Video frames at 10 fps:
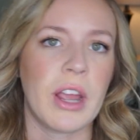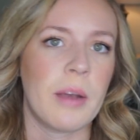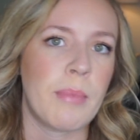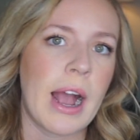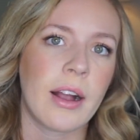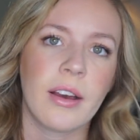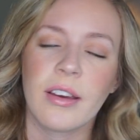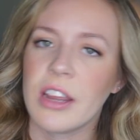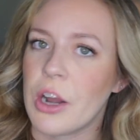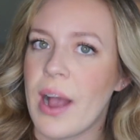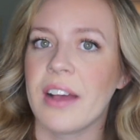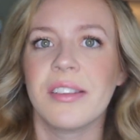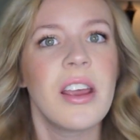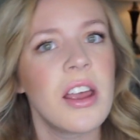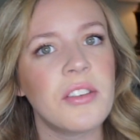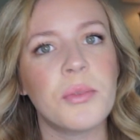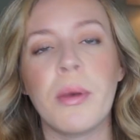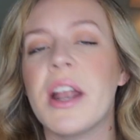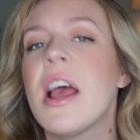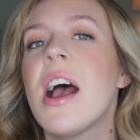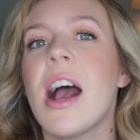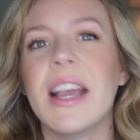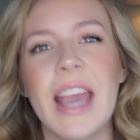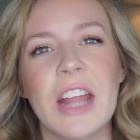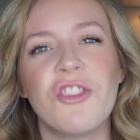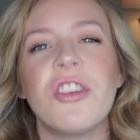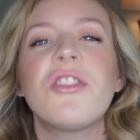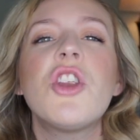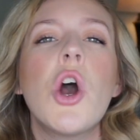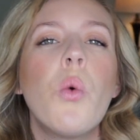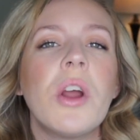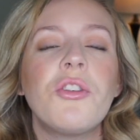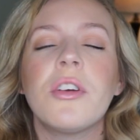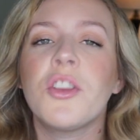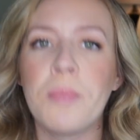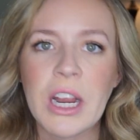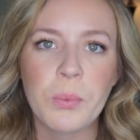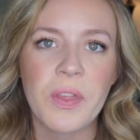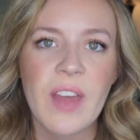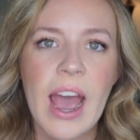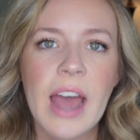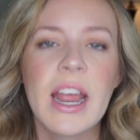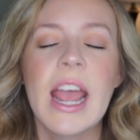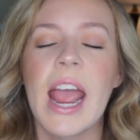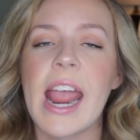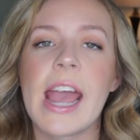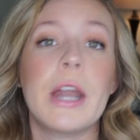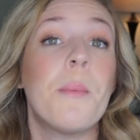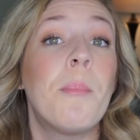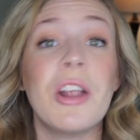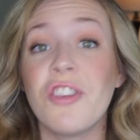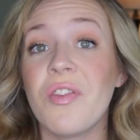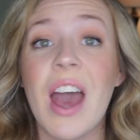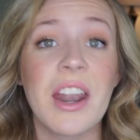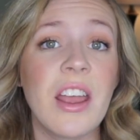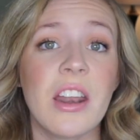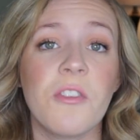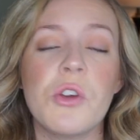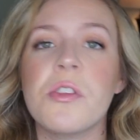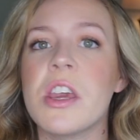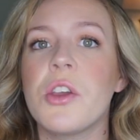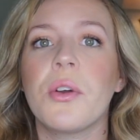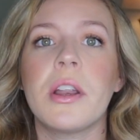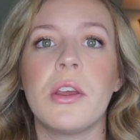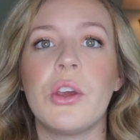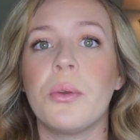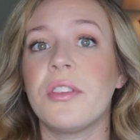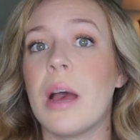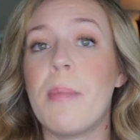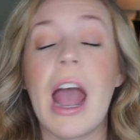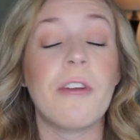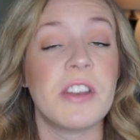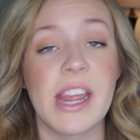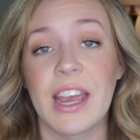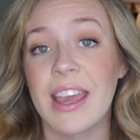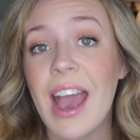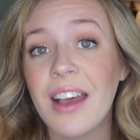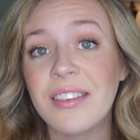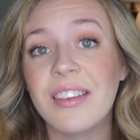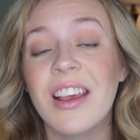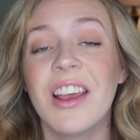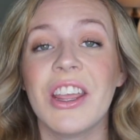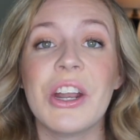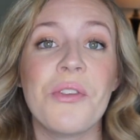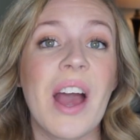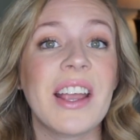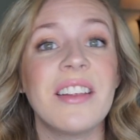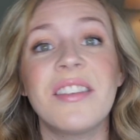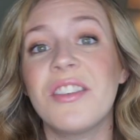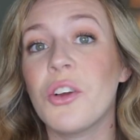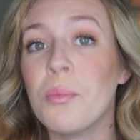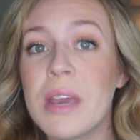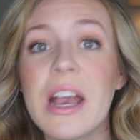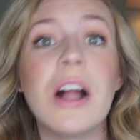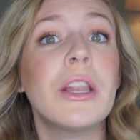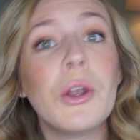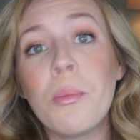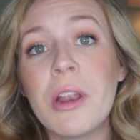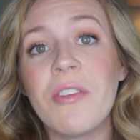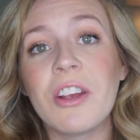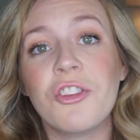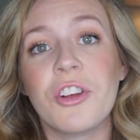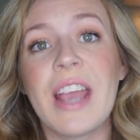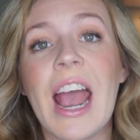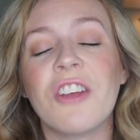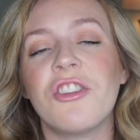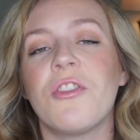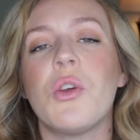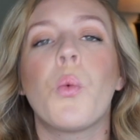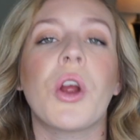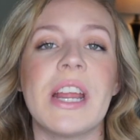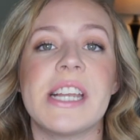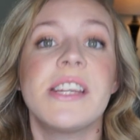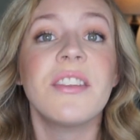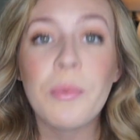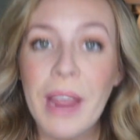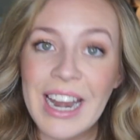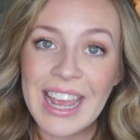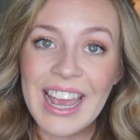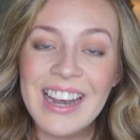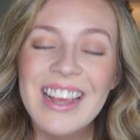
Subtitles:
it back, you know, as is. But again, just know what to expect with that and budget that in. If you think you're gonna use up half a tank of gas, you know, that can still be a little bit of extra cash if you weren't anticipating it.